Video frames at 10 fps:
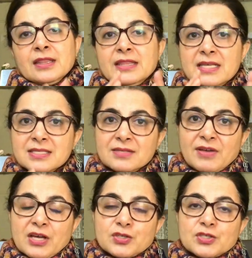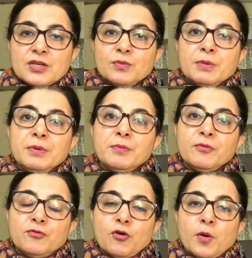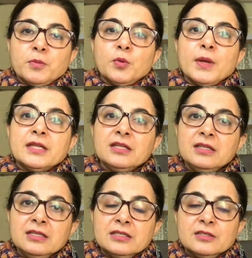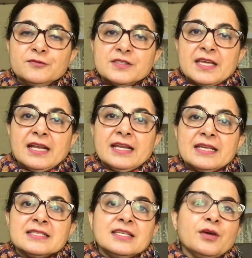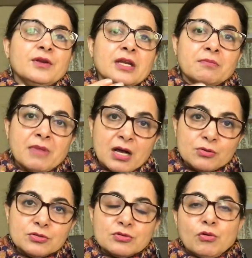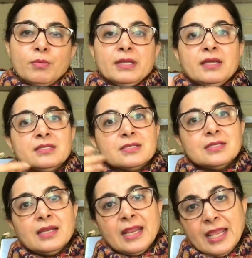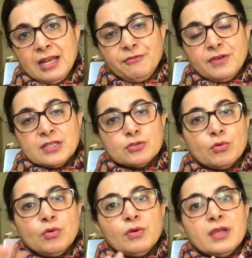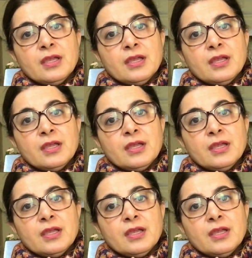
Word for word: This function will be performed whether the nerve cell is there in a mouse or whether it is an elephant or